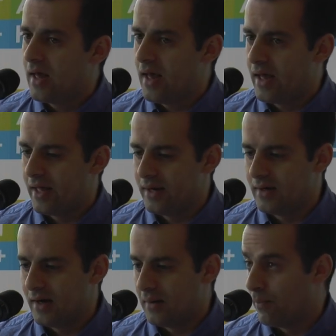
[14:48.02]
and
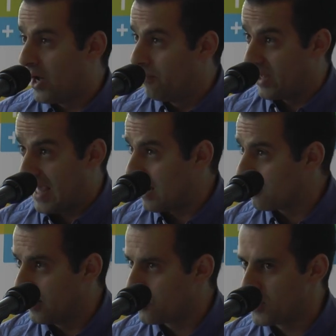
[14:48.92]

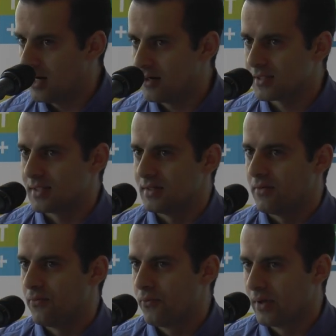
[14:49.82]
mechanical engineers, and
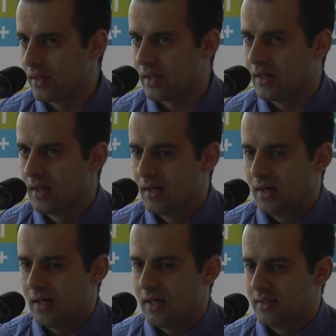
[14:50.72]
really
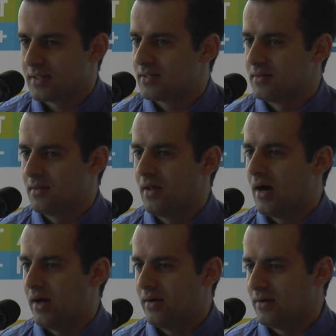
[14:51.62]
it's
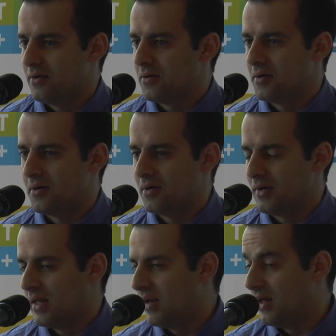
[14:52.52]
not your,
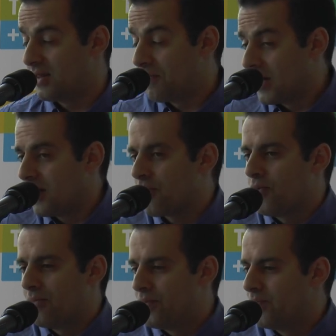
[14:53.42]
and it's because
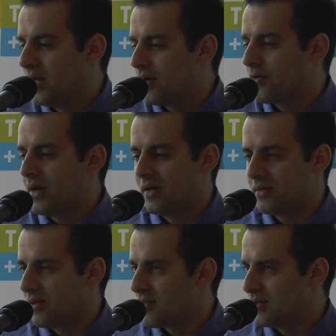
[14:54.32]
we're
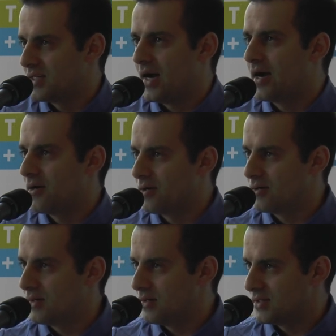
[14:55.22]
integrating this
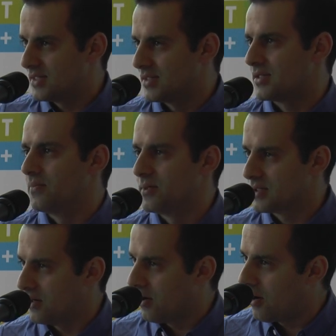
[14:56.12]
entire system.
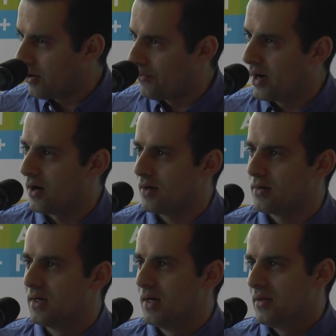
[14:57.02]
It's a
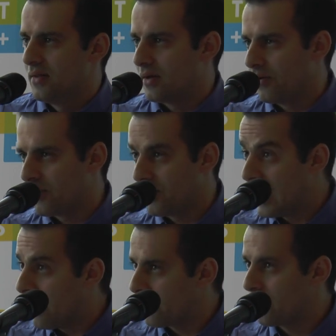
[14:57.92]
hardware that goes with
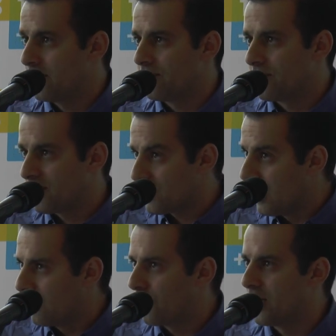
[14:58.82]
algorithms and
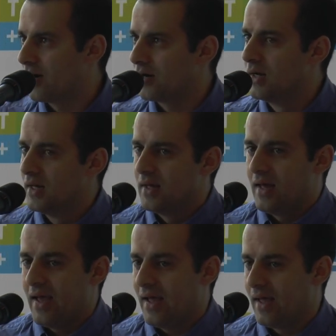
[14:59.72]
software,
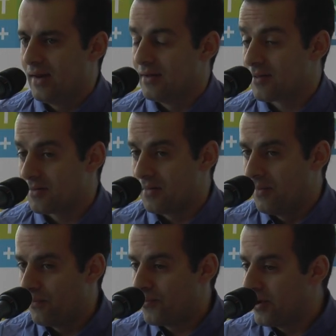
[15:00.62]
and it's
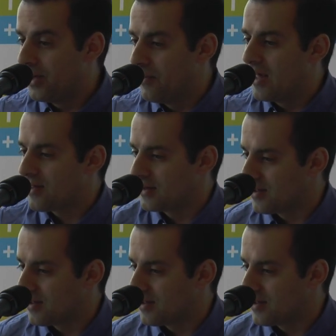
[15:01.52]
pretty amazing